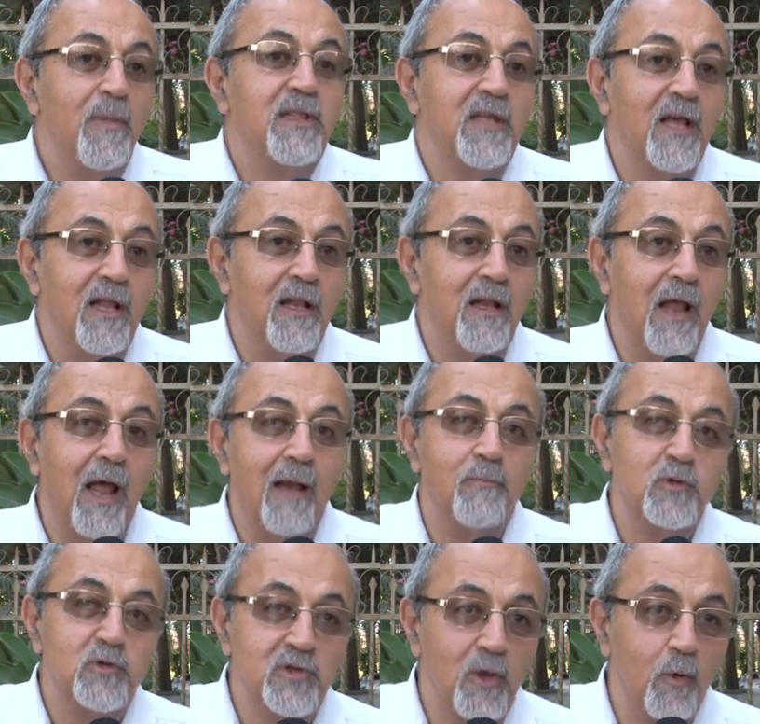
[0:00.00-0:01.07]
But on a
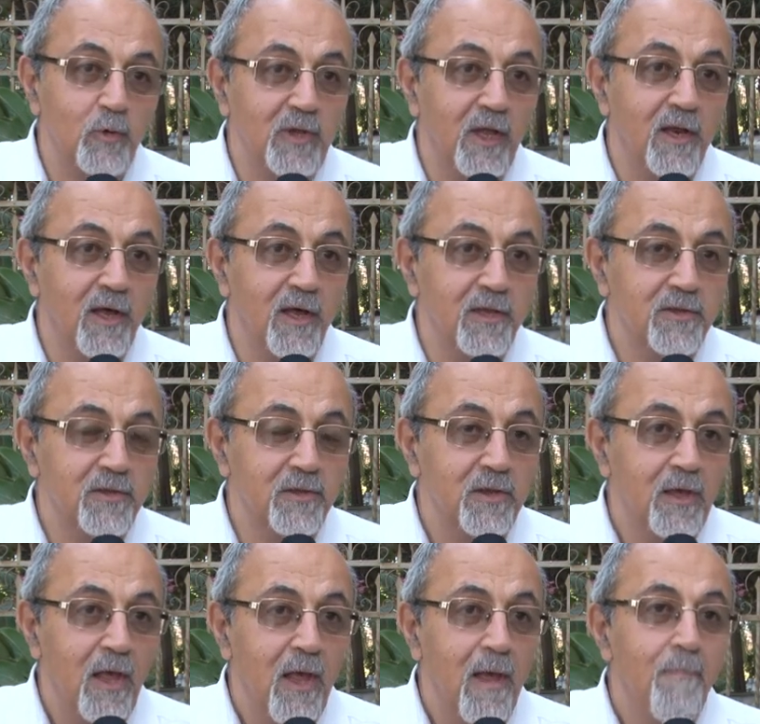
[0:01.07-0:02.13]
daily basis, all the
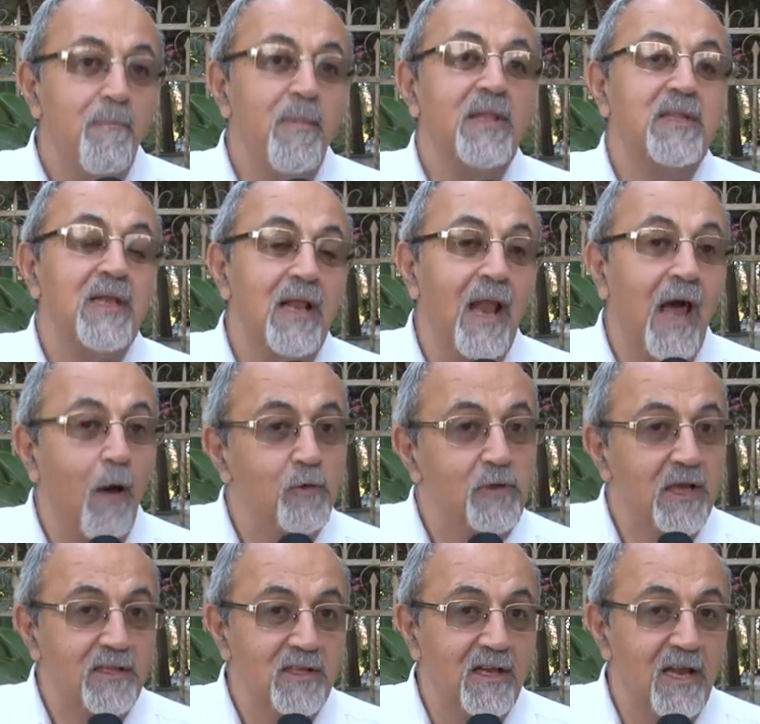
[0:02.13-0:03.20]
questions on which we must
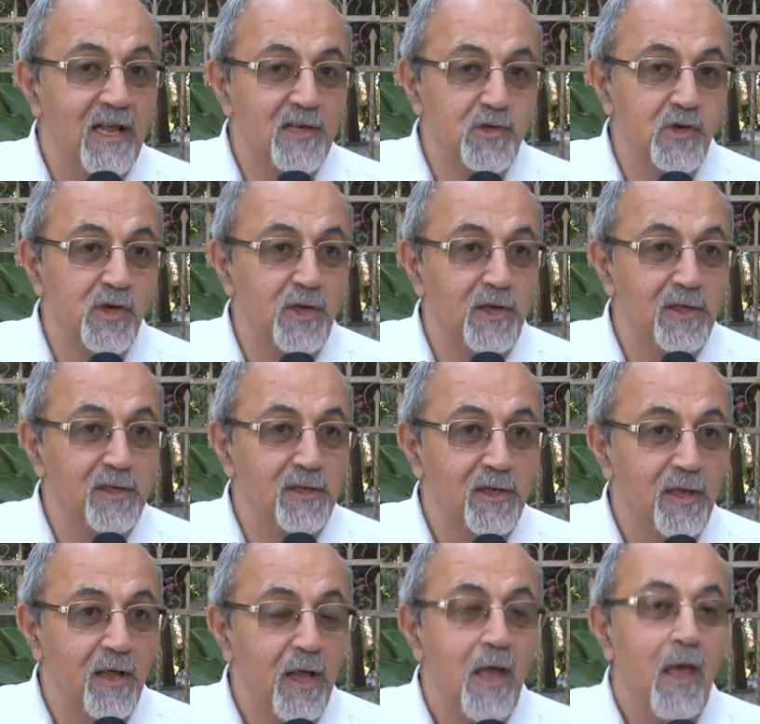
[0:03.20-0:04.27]
still continue to
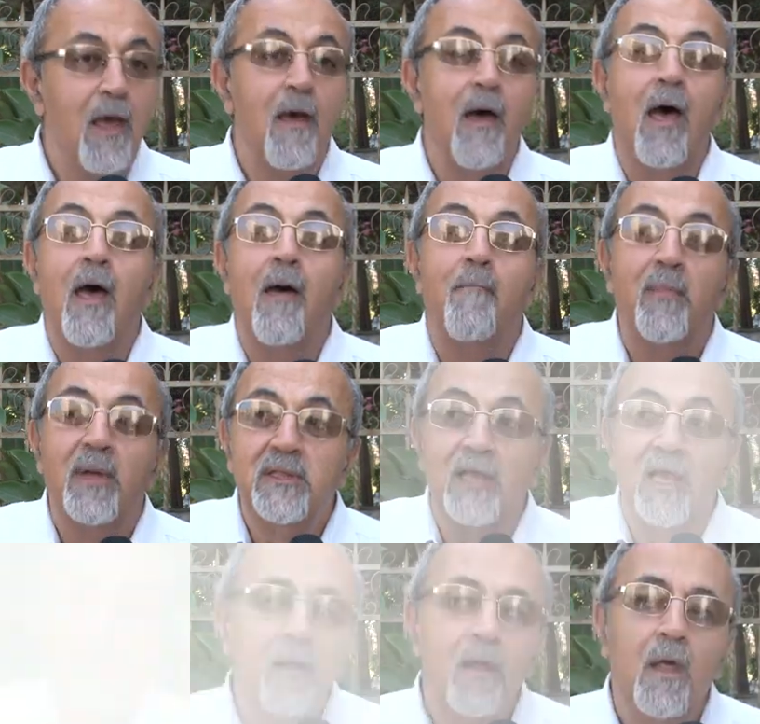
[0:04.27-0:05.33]
negotiate will remain,
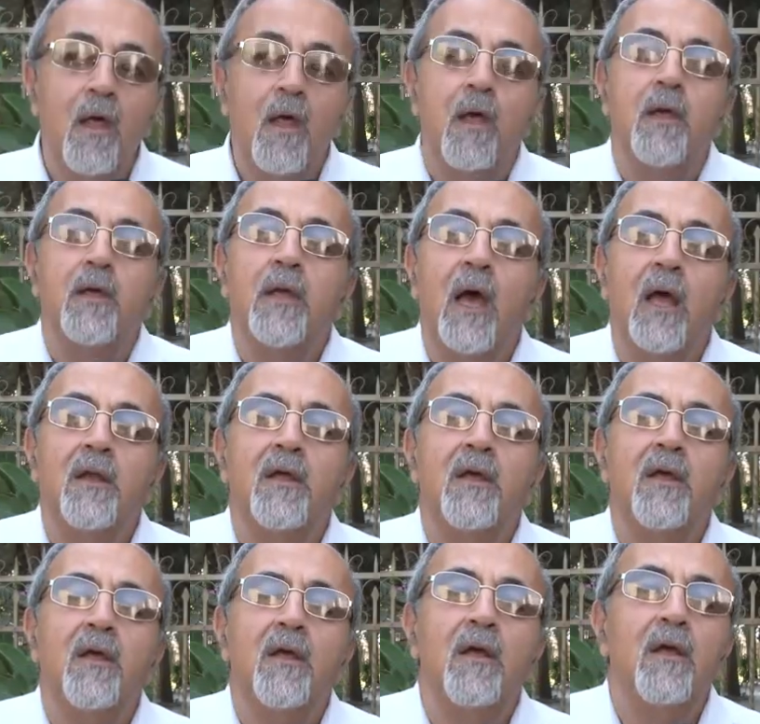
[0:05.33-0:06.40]
such as the
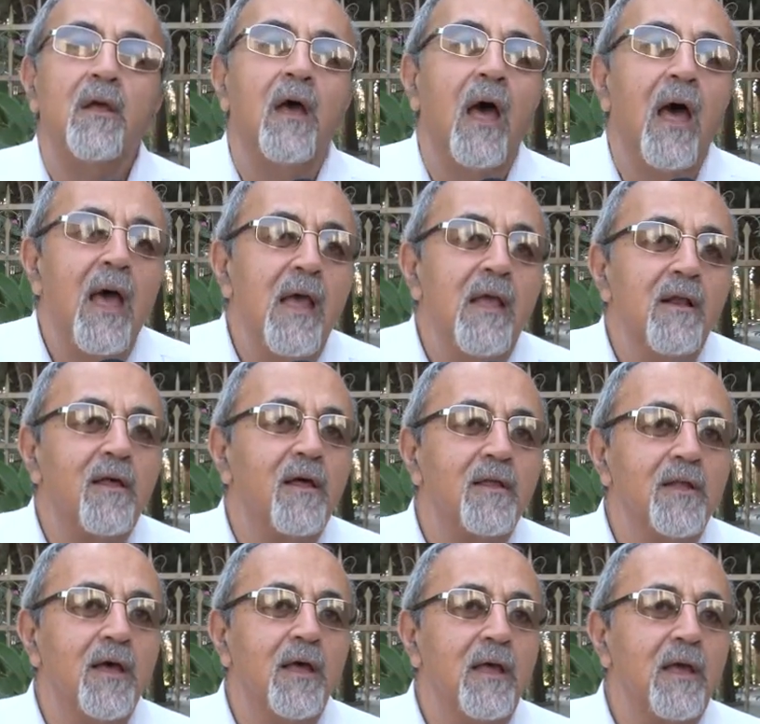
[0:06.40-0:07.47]
settlements, the return of
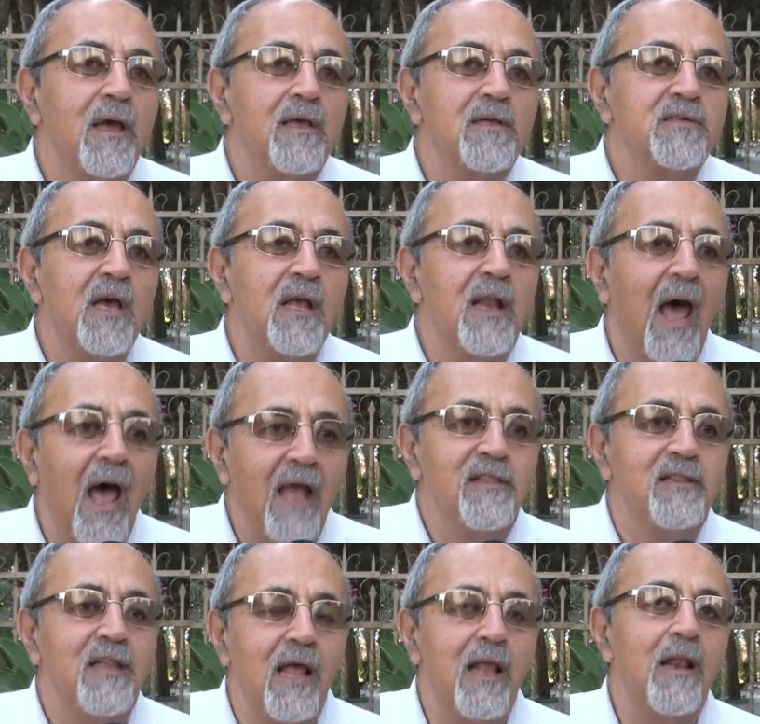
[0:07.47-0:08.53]
refugees, water
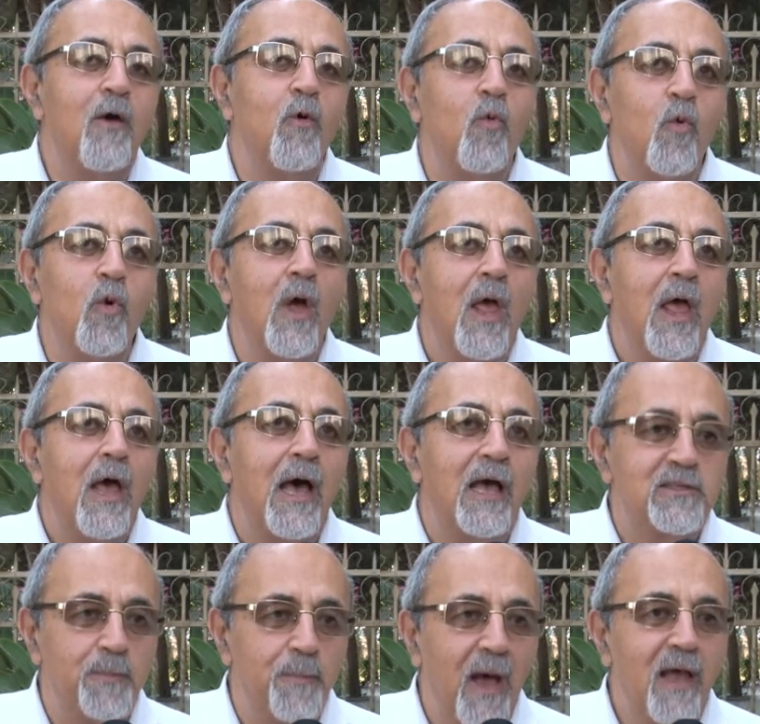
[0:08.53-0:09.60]
resources, borders,
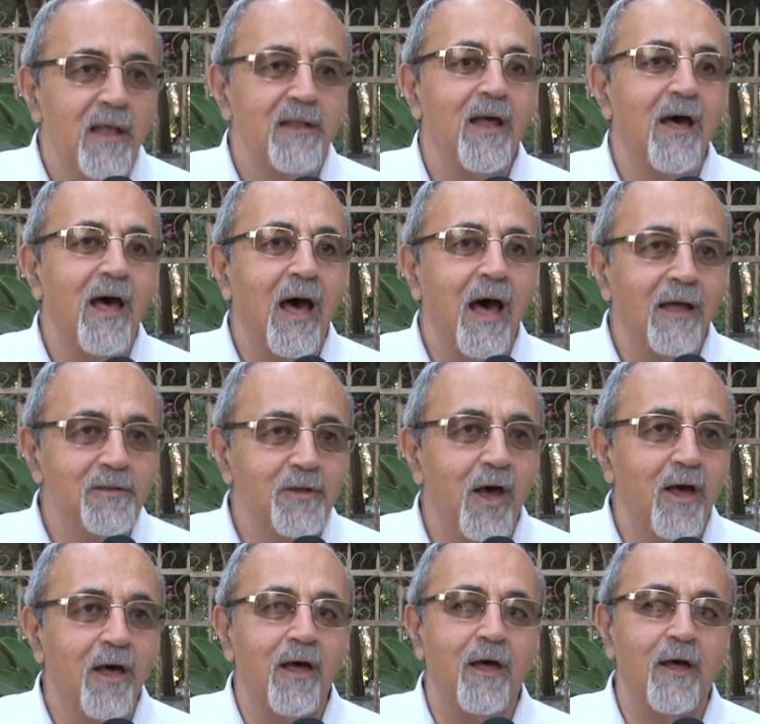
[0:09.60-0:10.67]
security, the
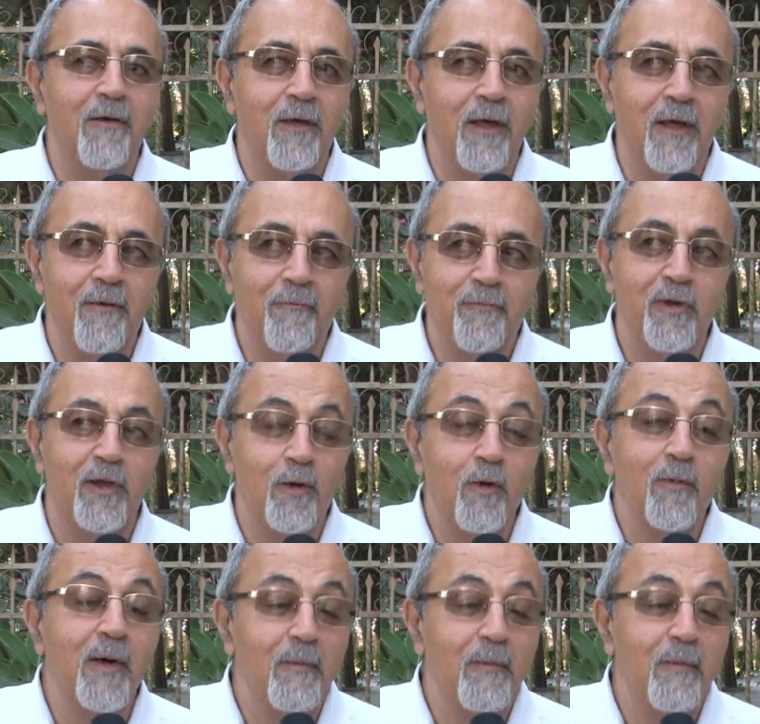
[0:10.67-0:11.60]
issue of Jerusalem.